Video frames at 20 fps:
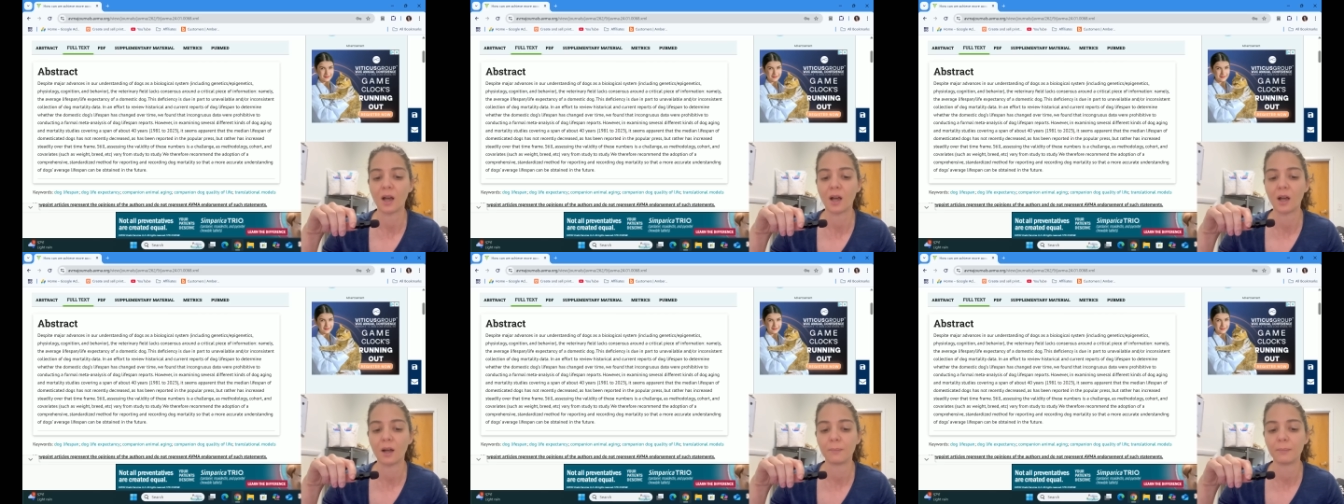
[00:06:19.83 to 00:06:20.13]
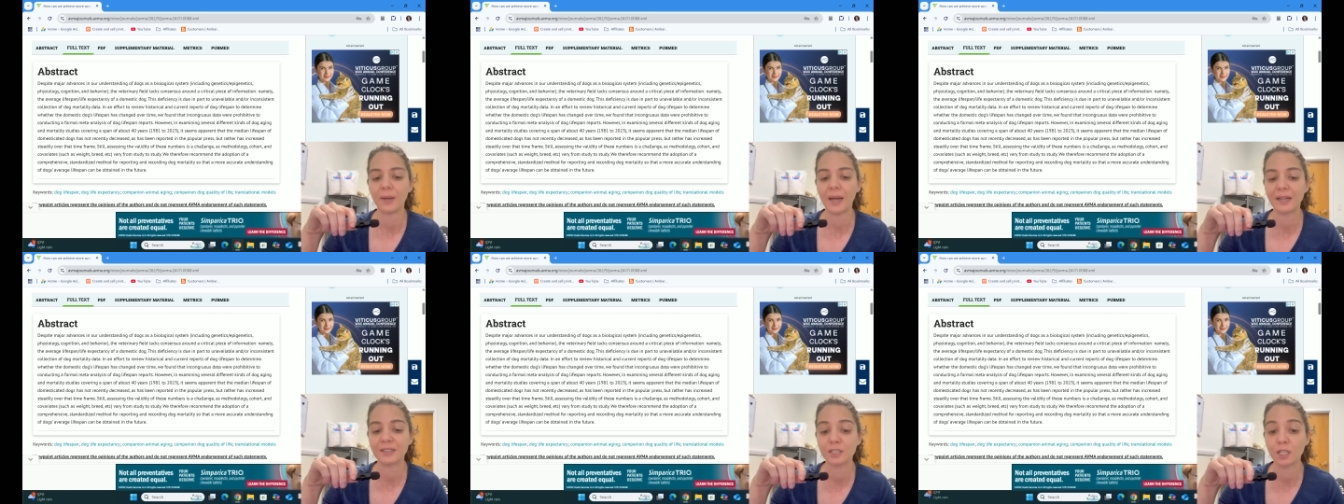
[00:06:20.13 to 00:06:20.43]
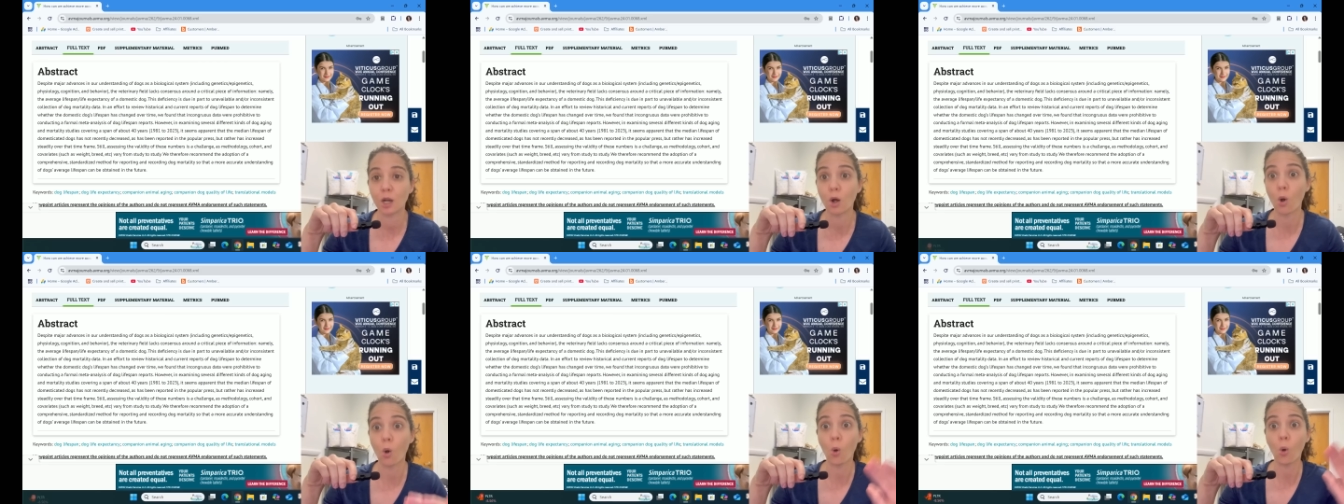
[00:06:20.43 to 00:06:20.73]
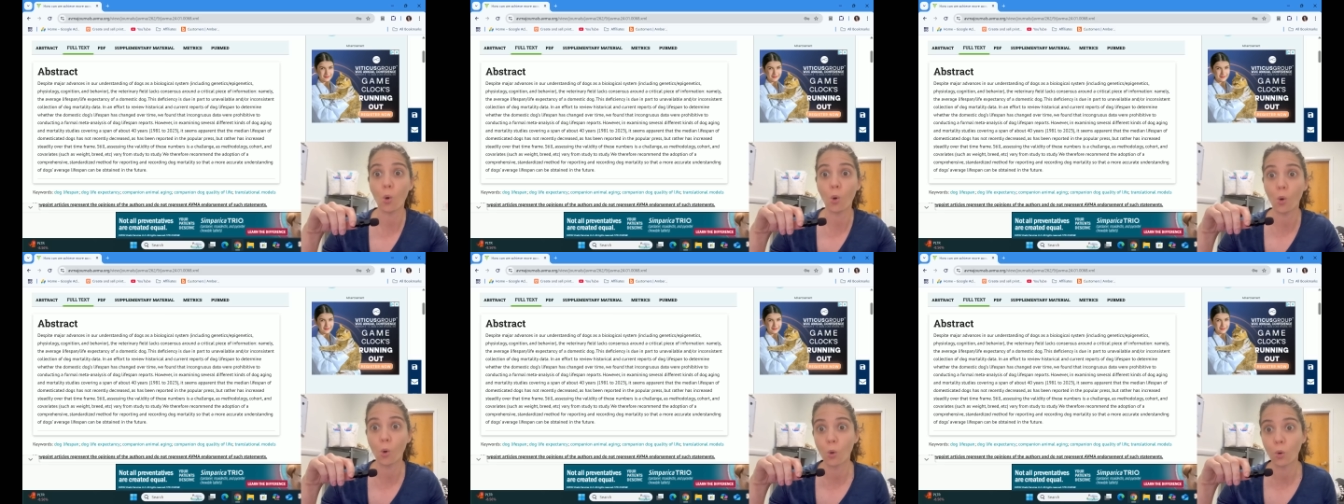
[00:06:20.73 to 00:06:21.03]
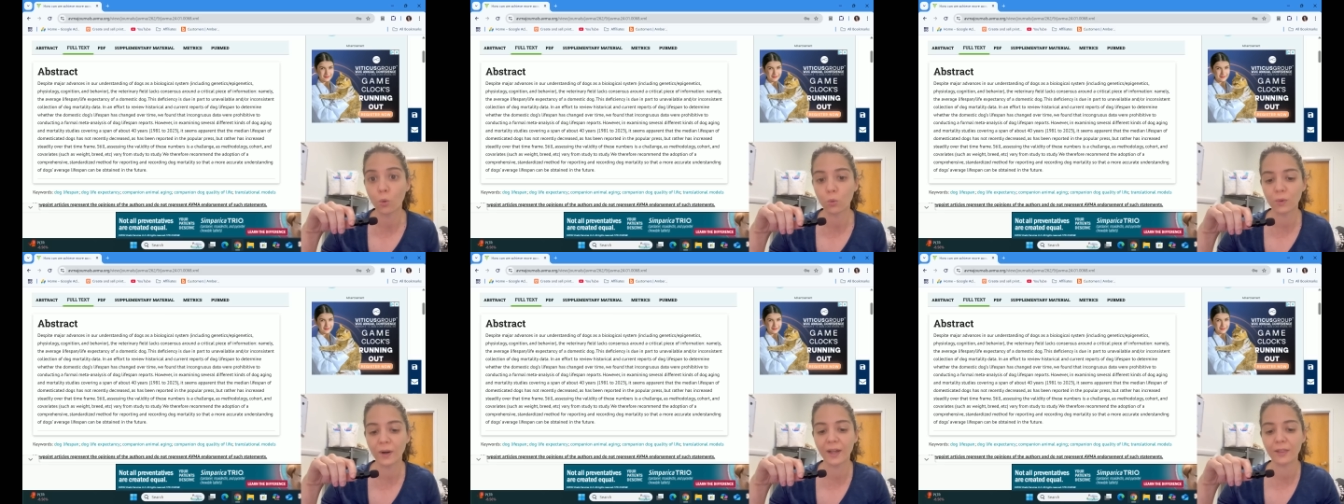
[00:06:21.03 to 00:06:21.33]
um, as a
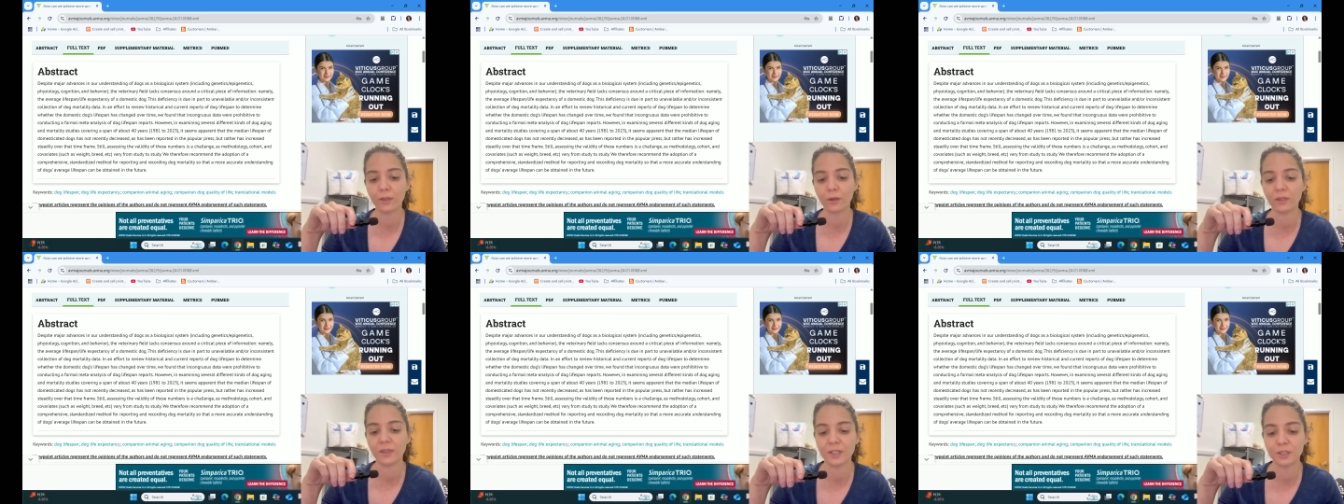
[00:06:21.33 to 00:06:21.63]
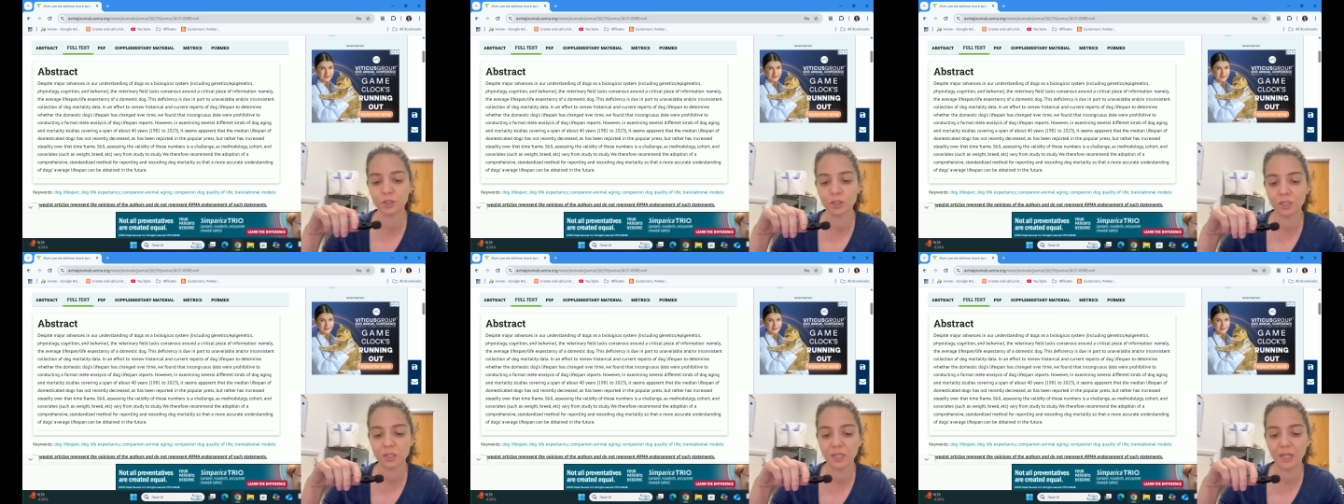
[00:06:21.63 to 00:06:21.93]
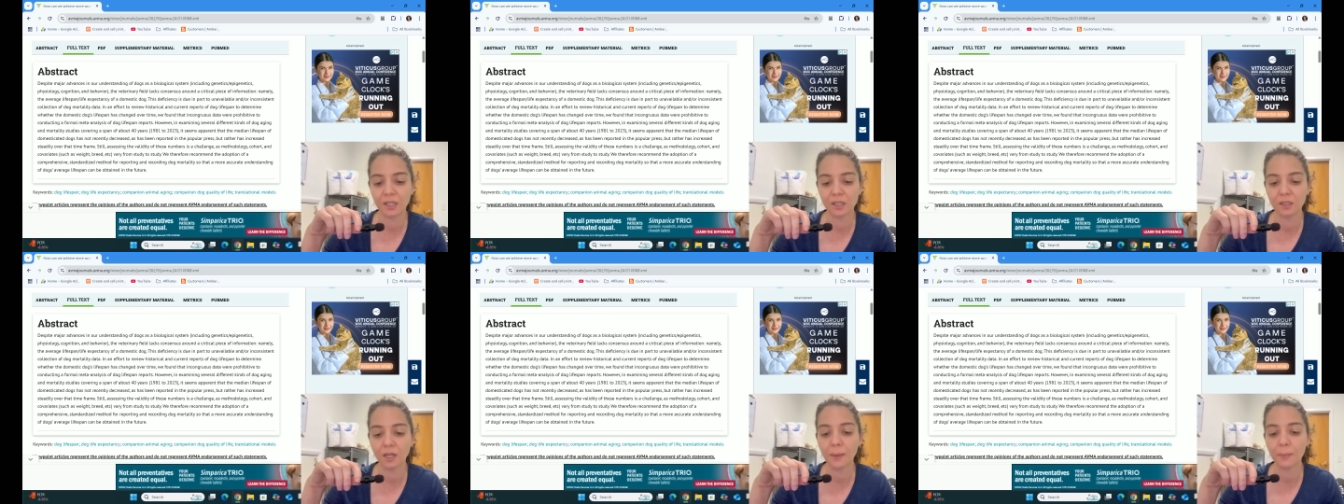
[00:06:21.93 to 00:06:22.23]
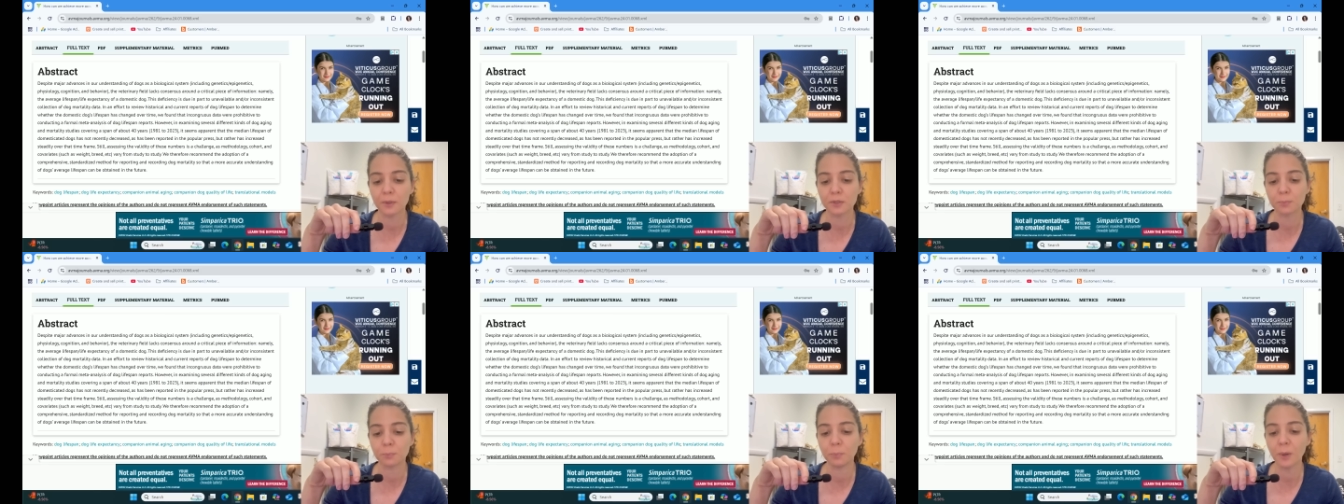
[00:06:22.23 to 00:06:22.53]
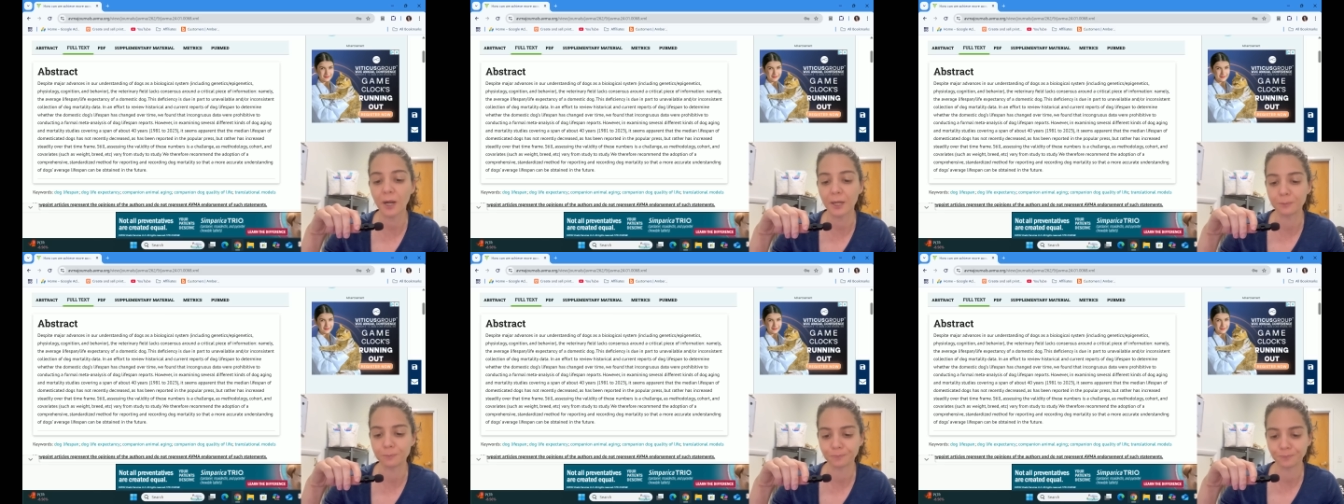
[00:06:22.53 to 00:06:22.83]
whole rather than just take the numbers.
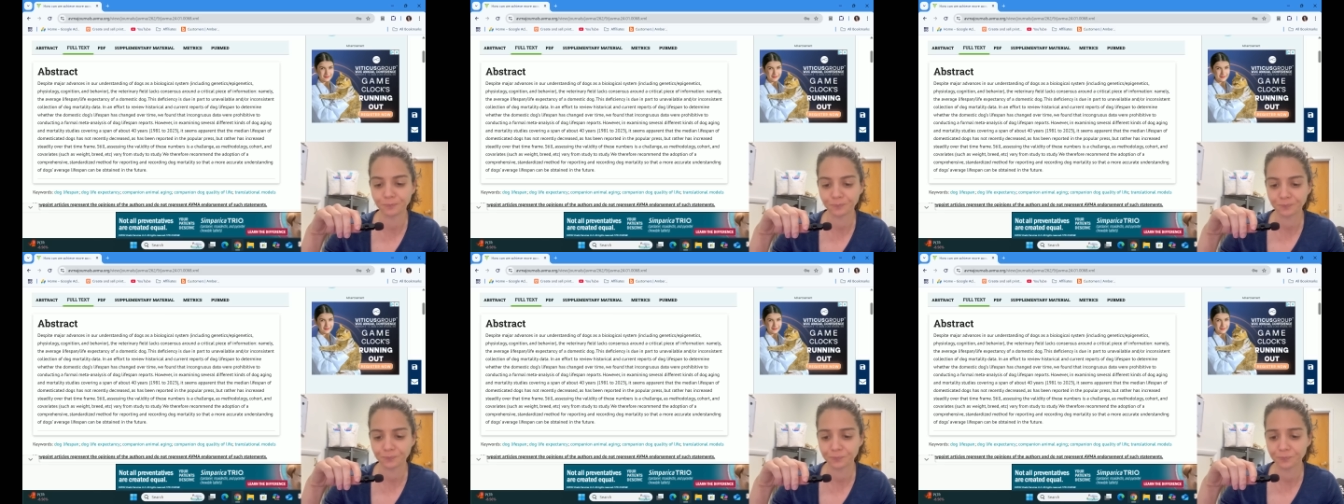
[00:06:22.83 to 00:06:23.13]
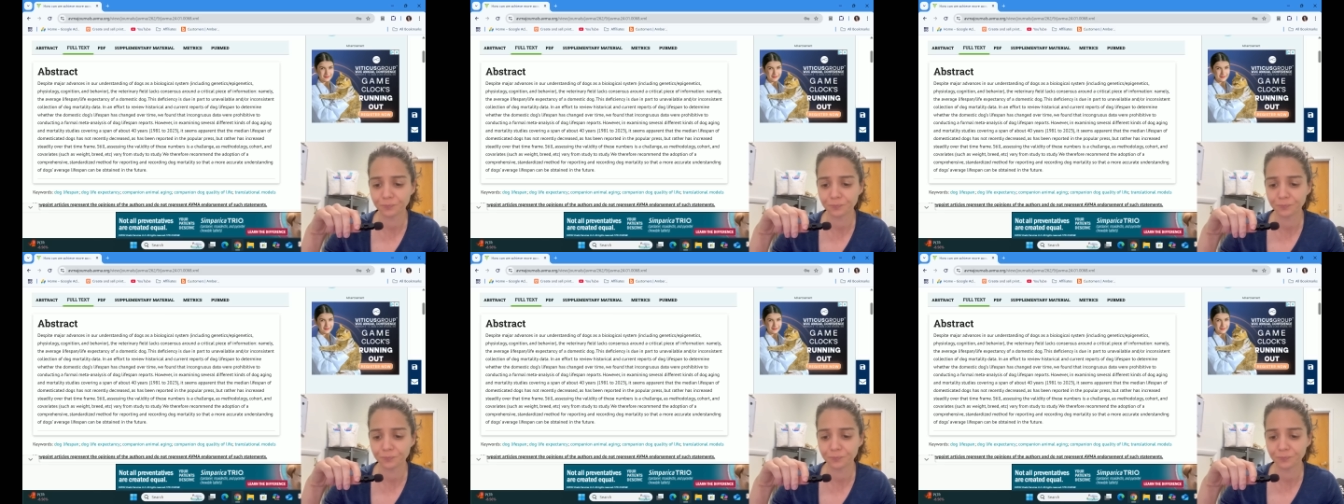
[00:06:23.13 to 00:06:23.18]
But